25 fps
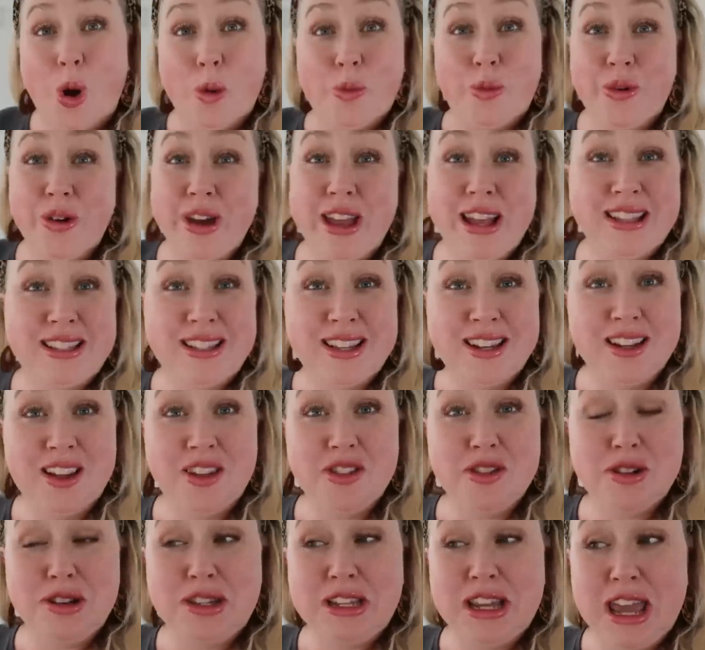Oh boy, it's
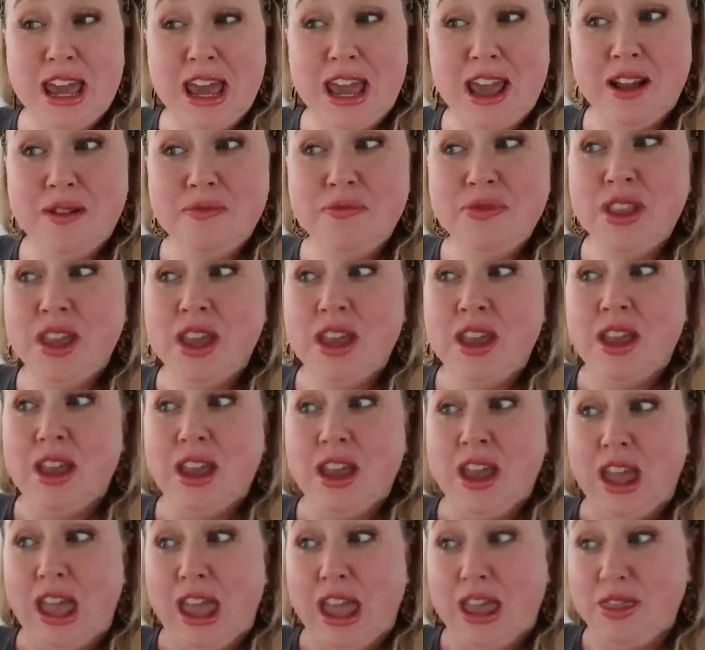another day
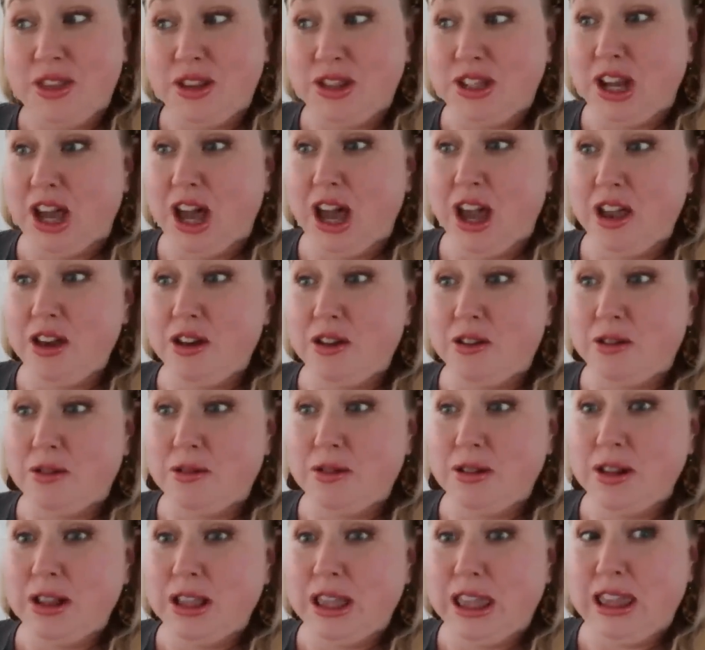and the
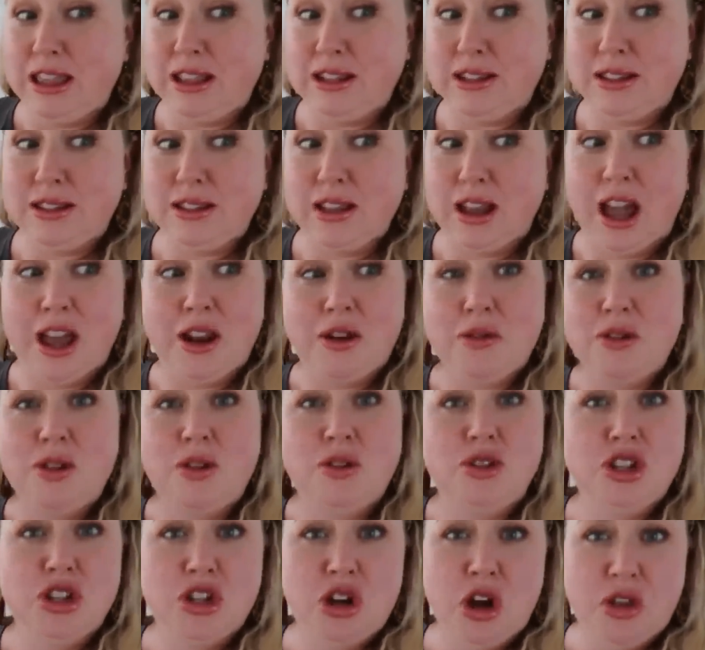tile is, I don't
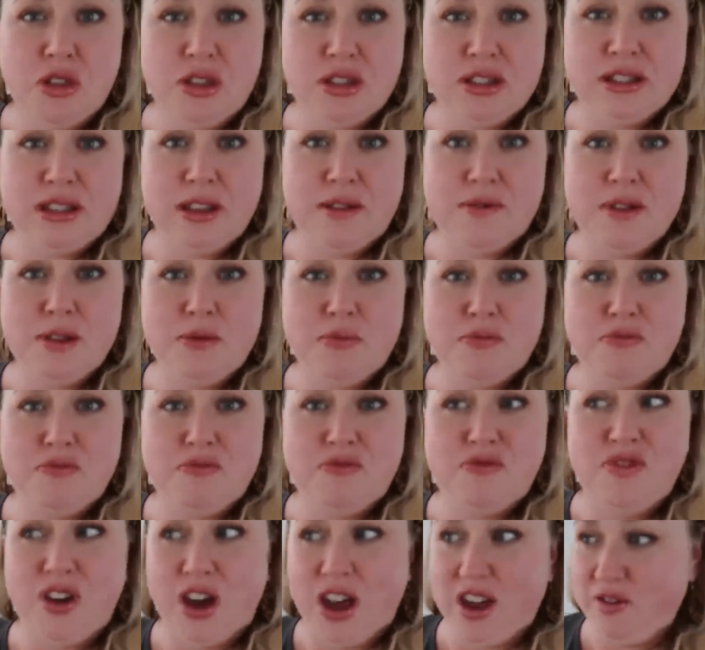know, do you call this
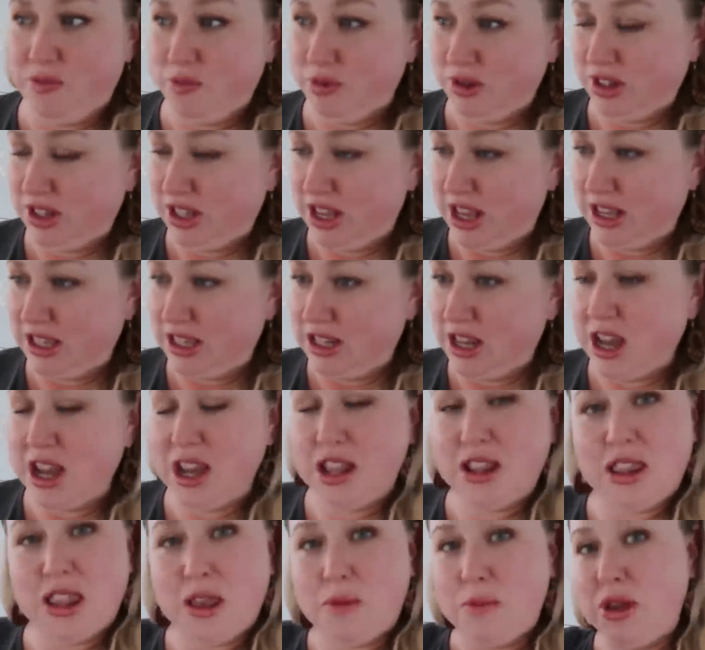75%
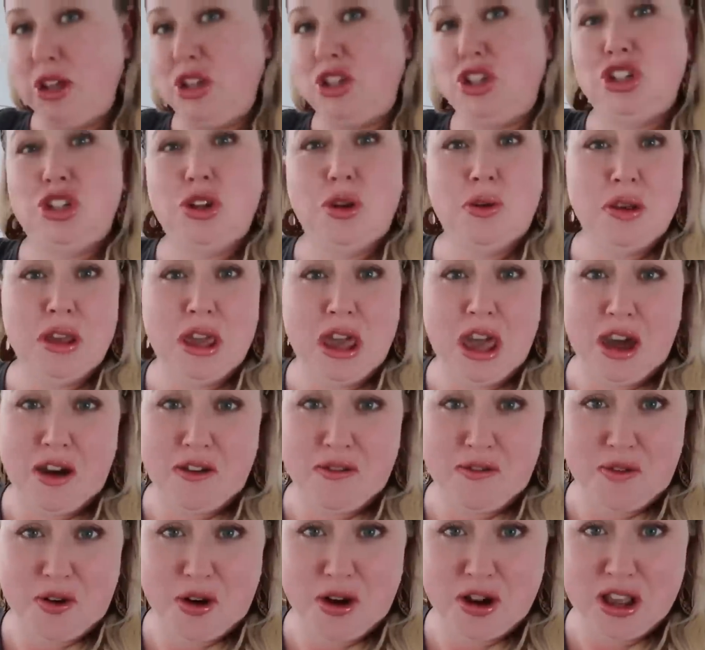done? Let me show you
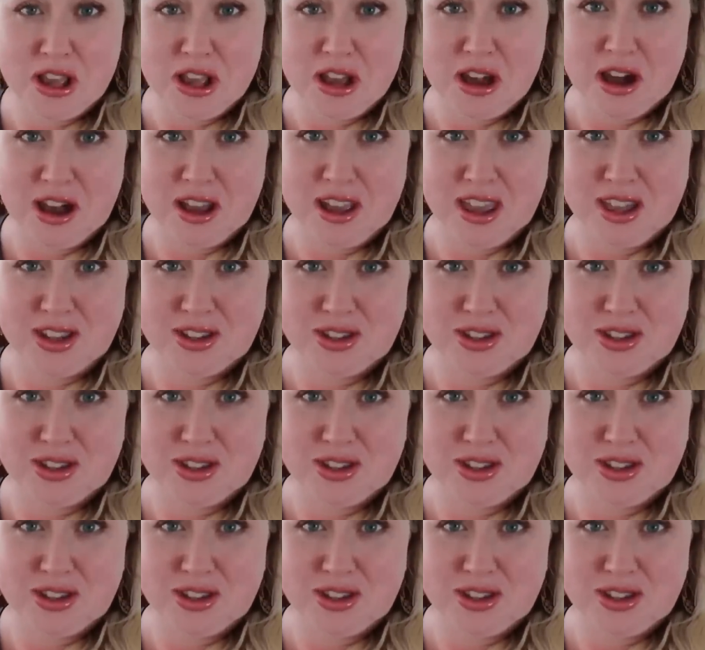how far he got